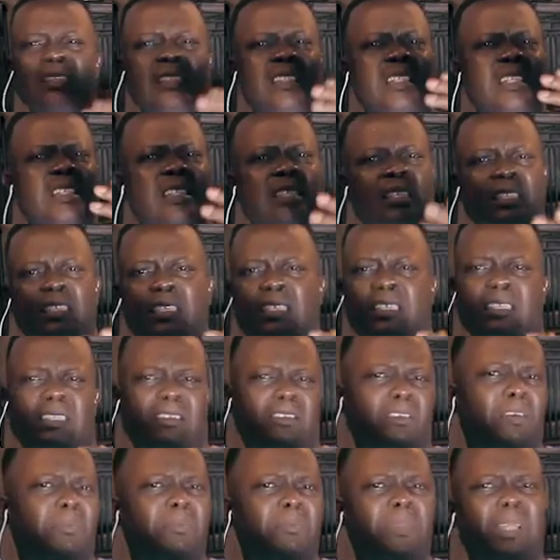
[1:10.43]
This is
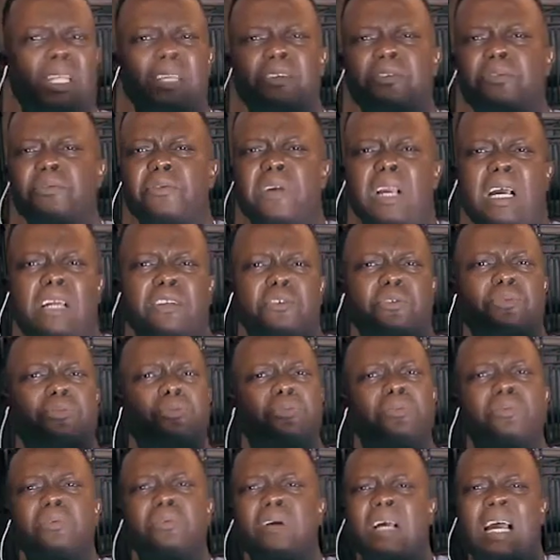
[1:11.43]
something you can
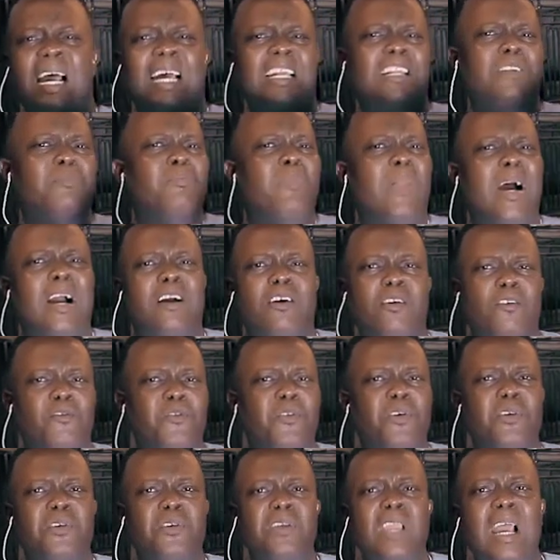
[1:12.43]
do at the back
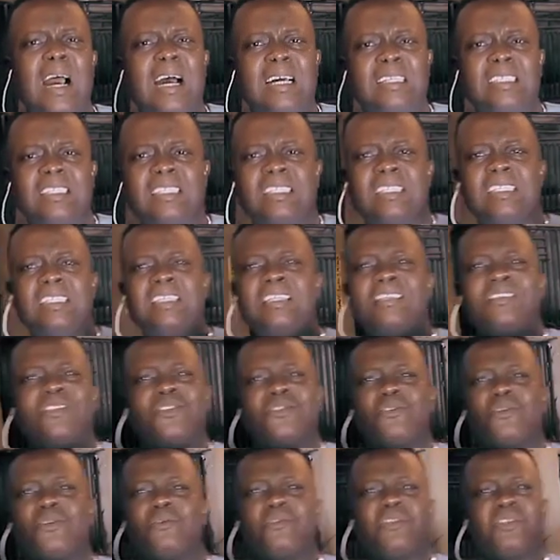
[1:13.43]
of your yard.
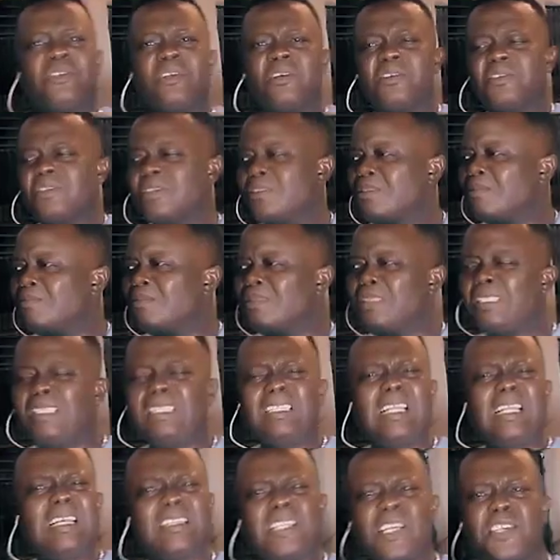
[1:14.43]
So it's not
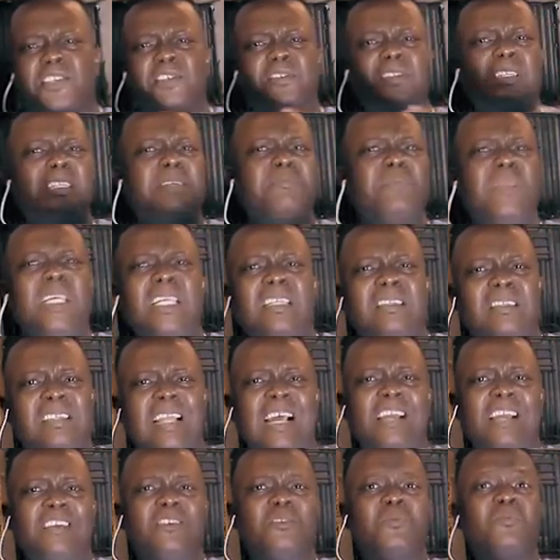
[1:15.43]
necessarily means
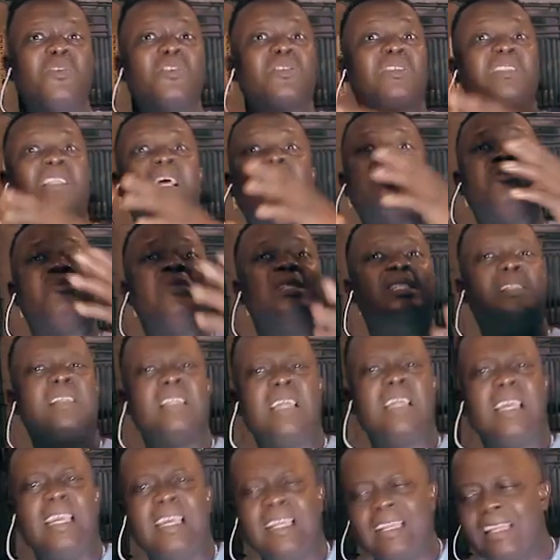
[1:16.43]
that you must start with
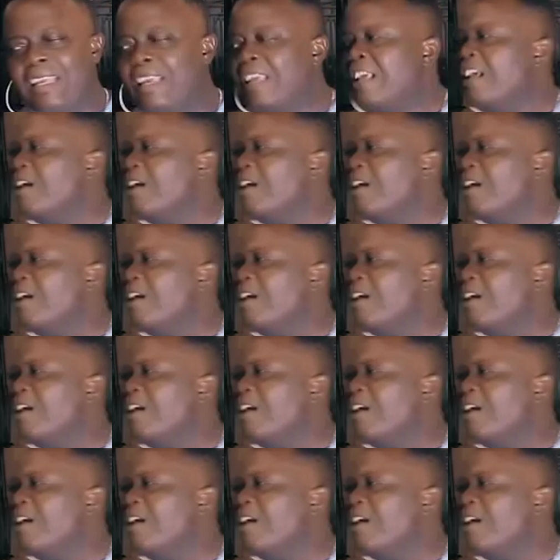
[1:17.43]
10.